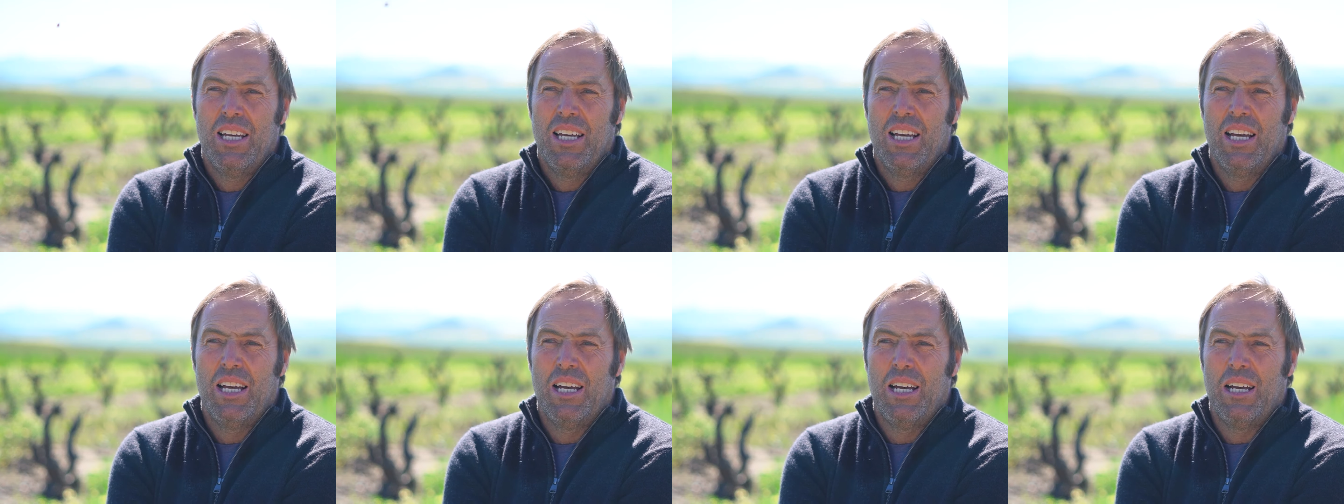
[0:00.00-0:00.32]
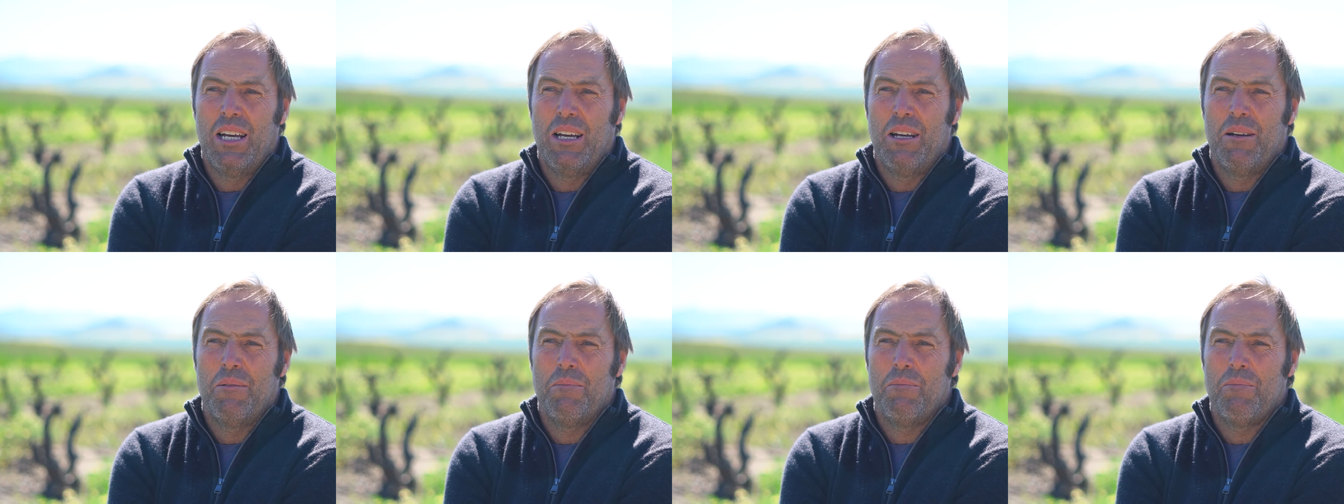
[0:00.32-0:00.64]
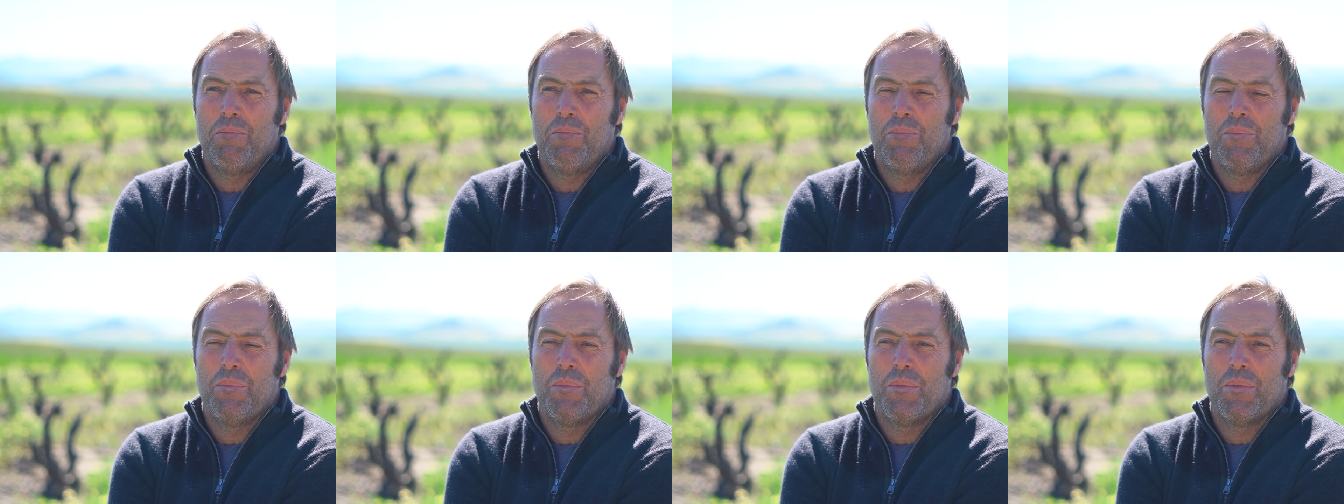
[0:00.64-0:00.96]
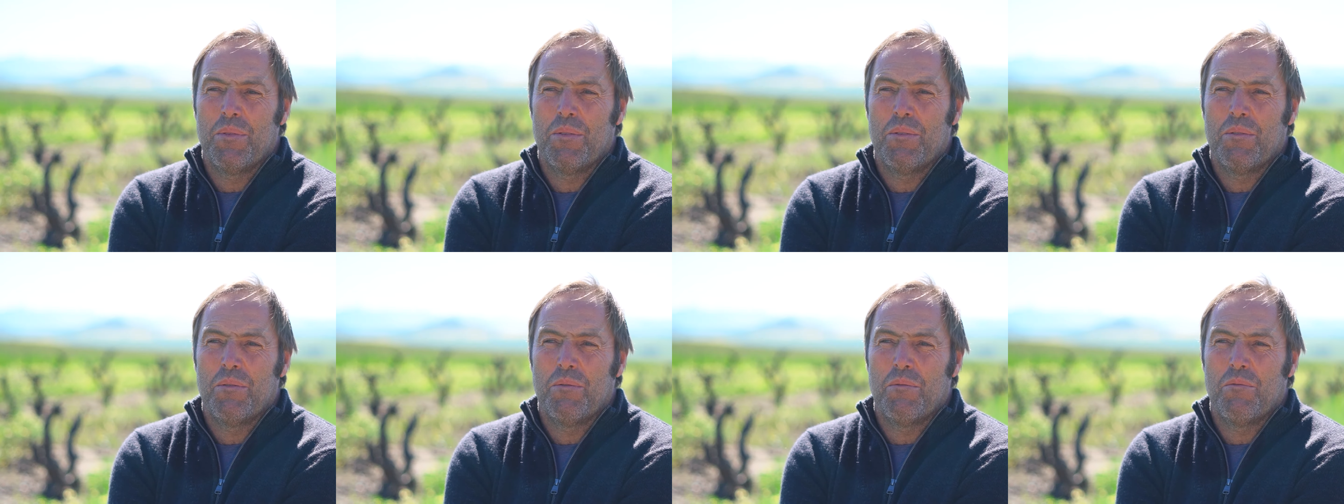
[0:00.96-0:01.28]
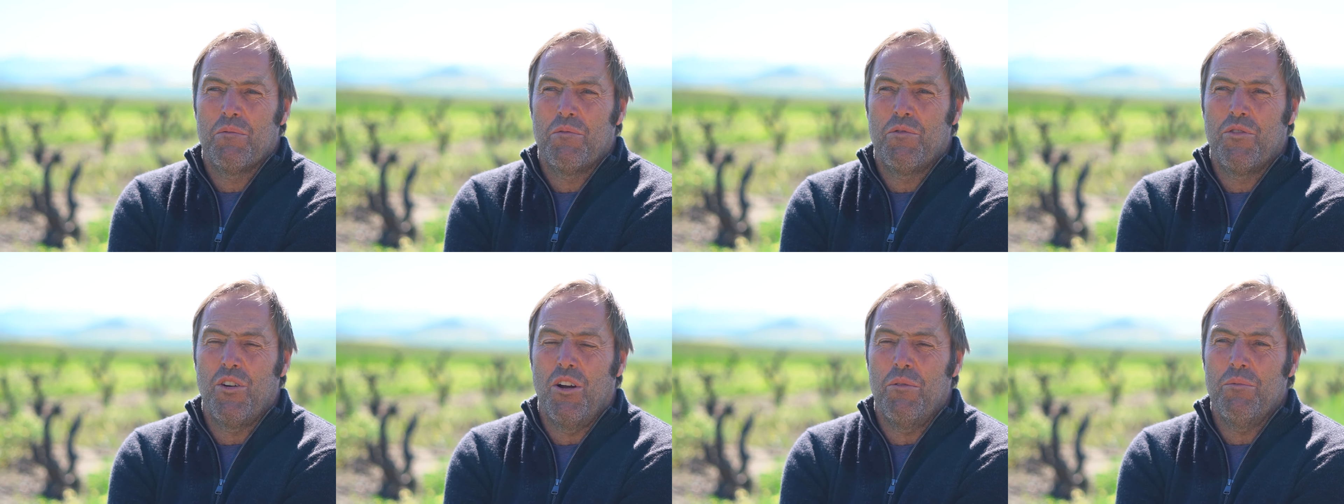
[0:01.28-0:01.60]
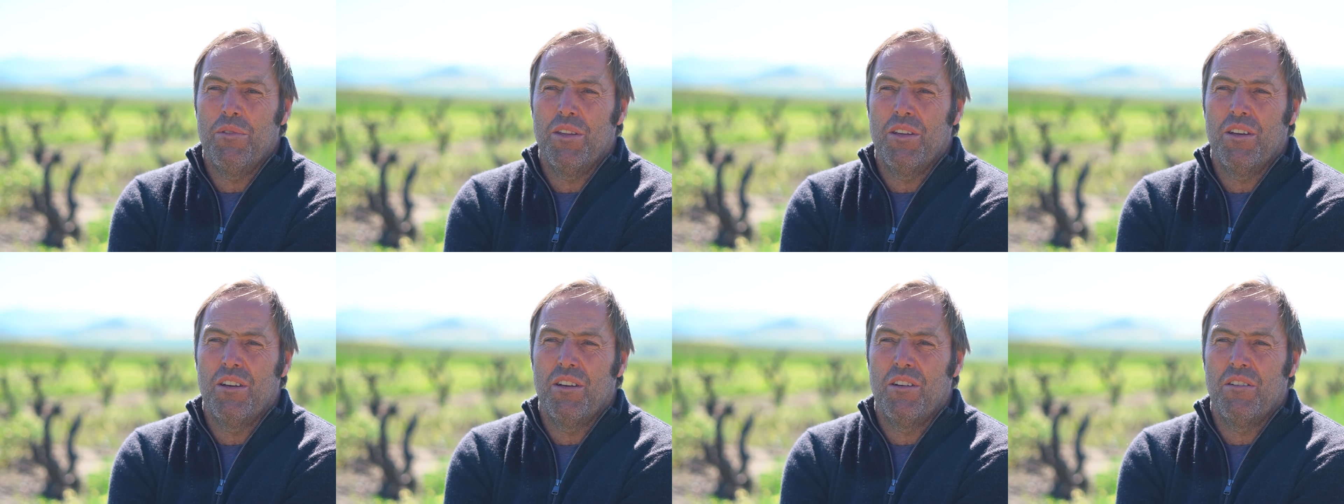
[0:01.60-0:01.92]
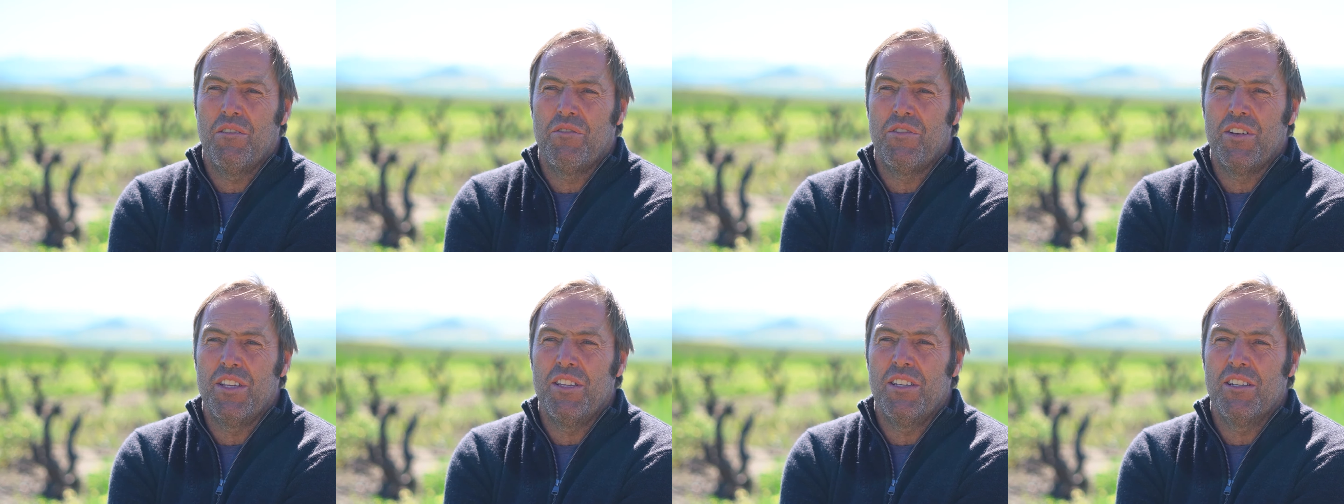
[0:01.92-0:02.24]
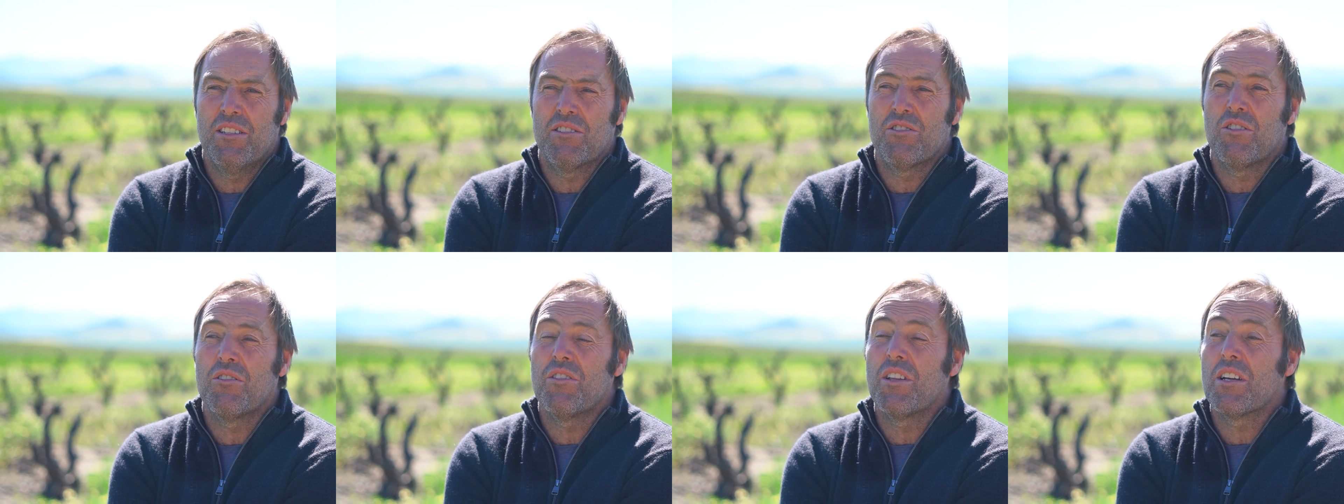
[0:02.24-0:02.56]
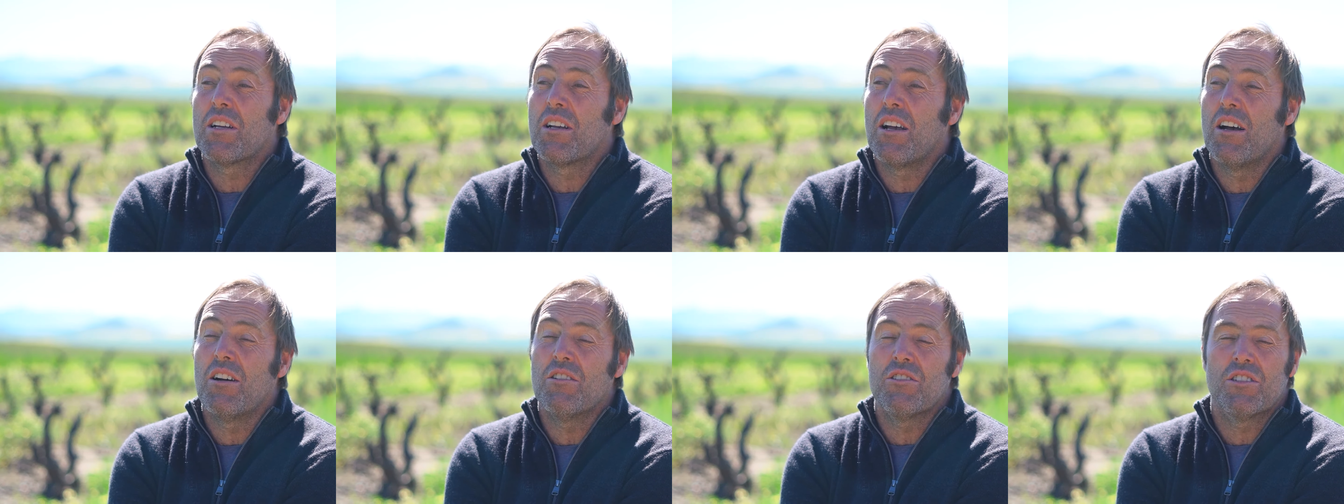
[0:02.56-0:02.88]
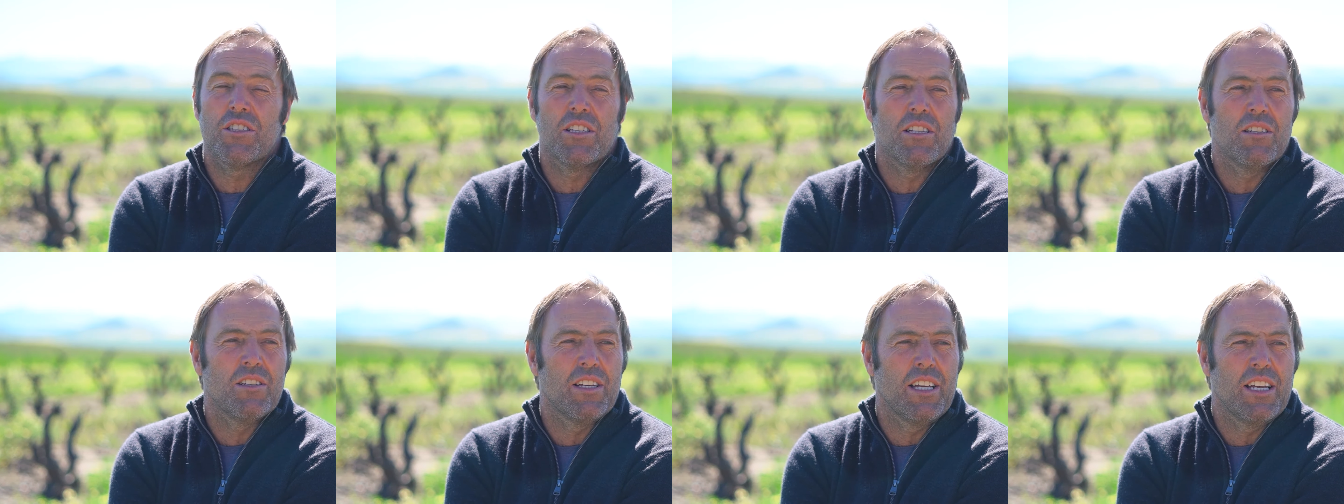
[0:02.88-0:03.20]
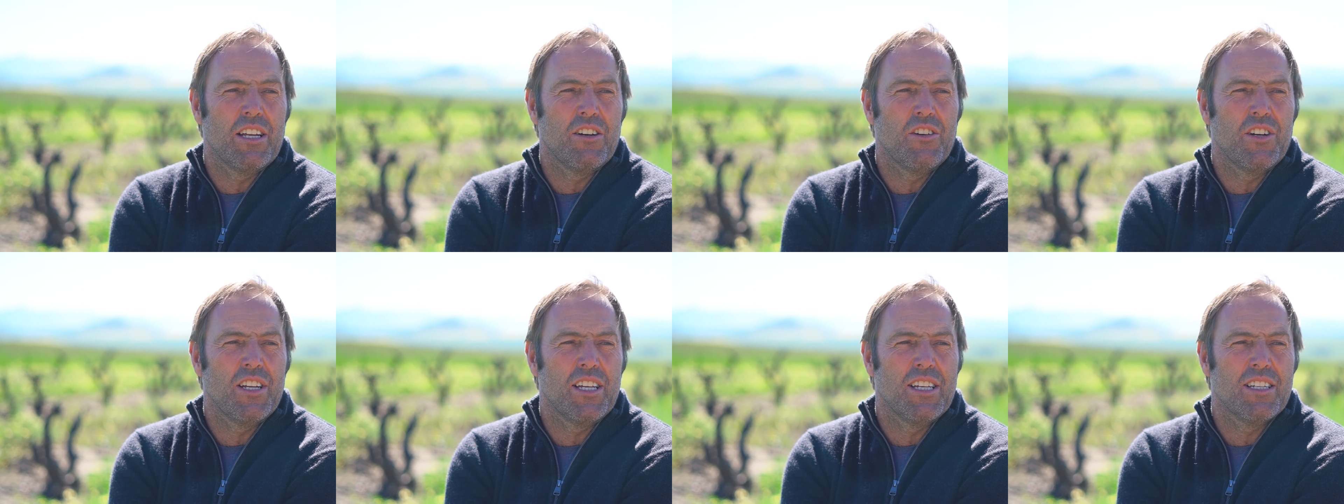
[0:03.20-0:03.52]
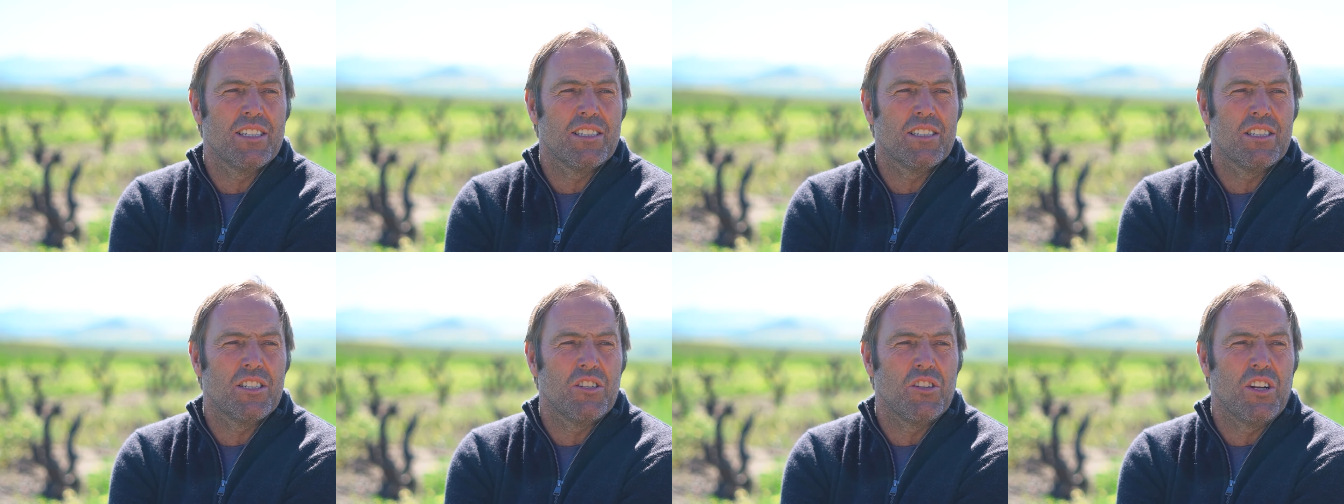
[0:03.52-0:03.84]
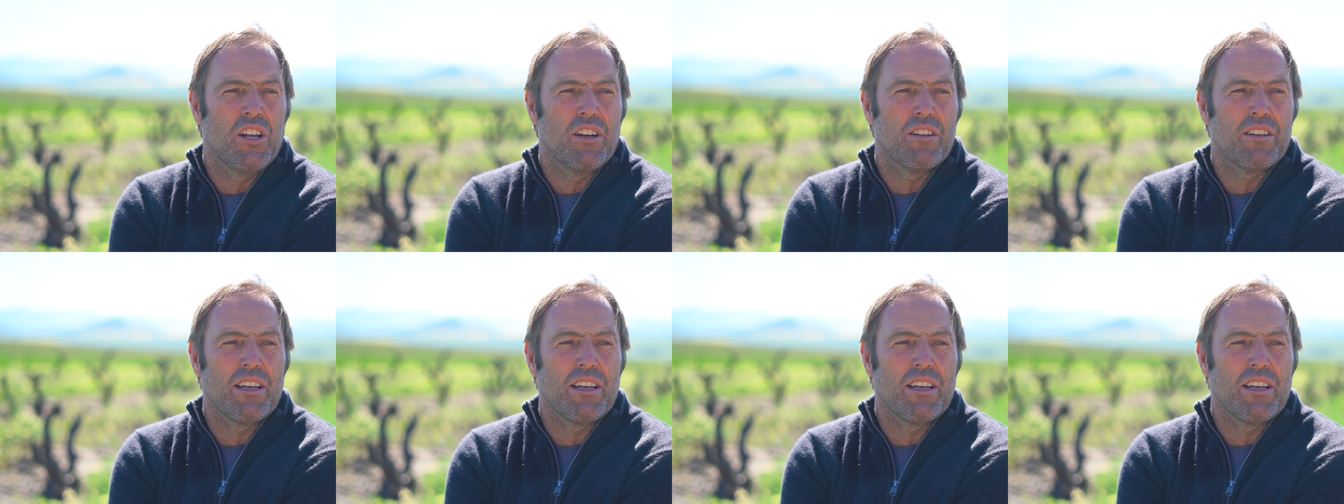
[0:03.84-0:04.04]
from the vineyards on the coastal areas, you know,